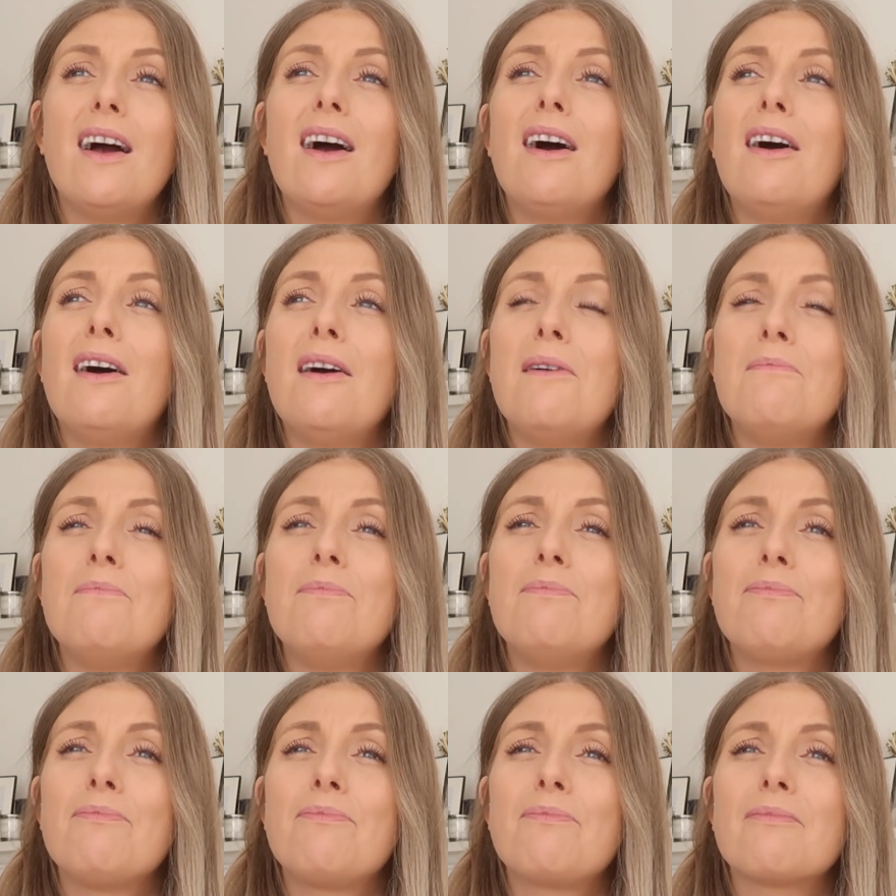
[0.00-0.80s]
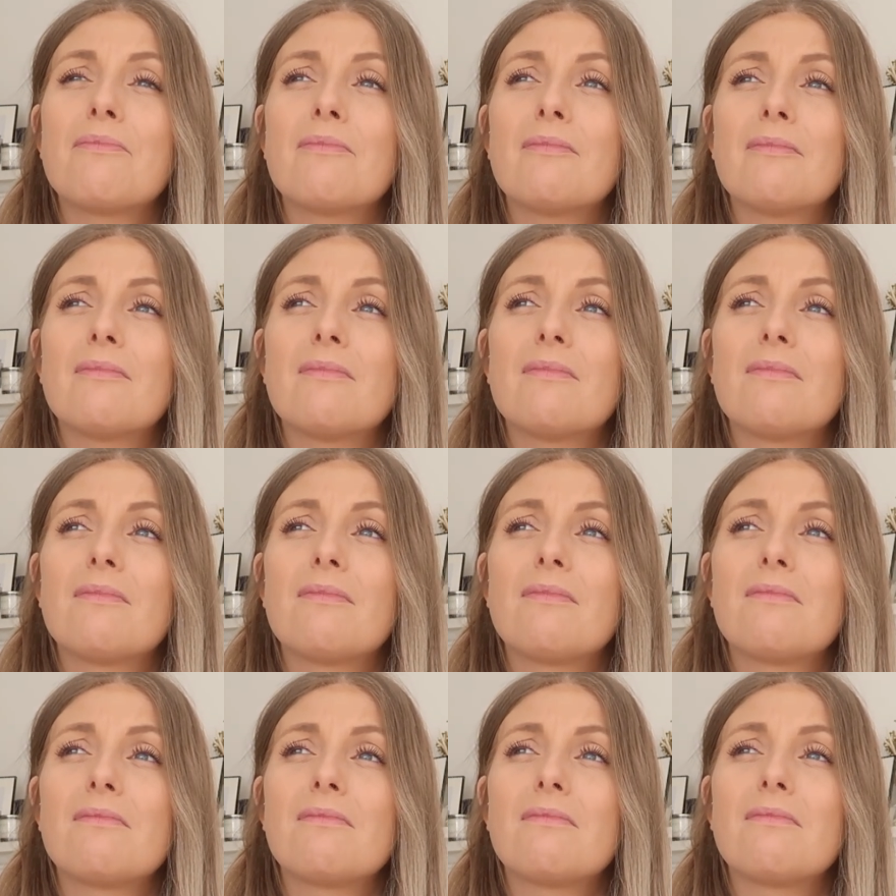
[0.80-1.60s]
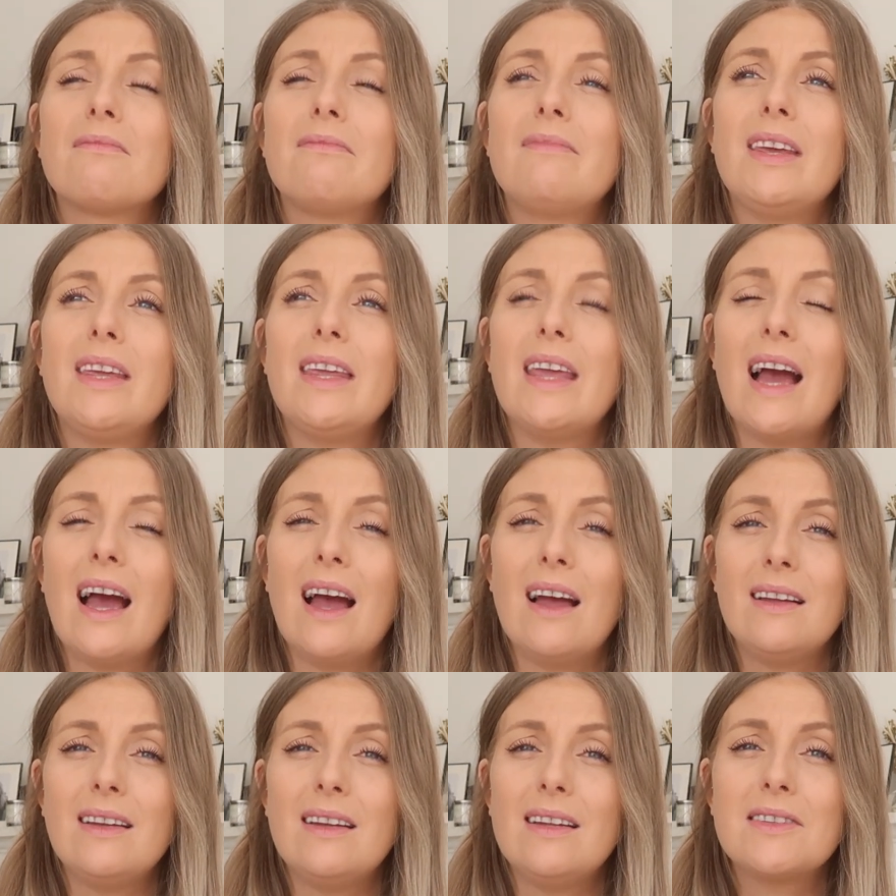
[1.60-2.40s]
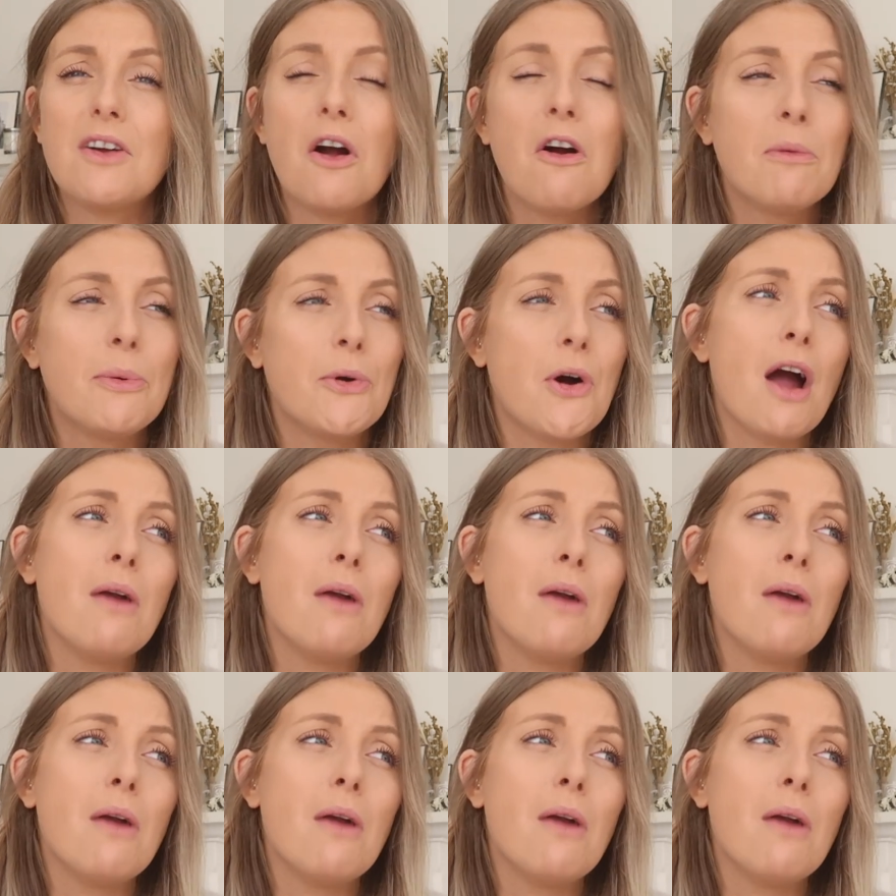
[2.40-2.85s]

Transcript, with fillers: Um, but yeah, it's horrible.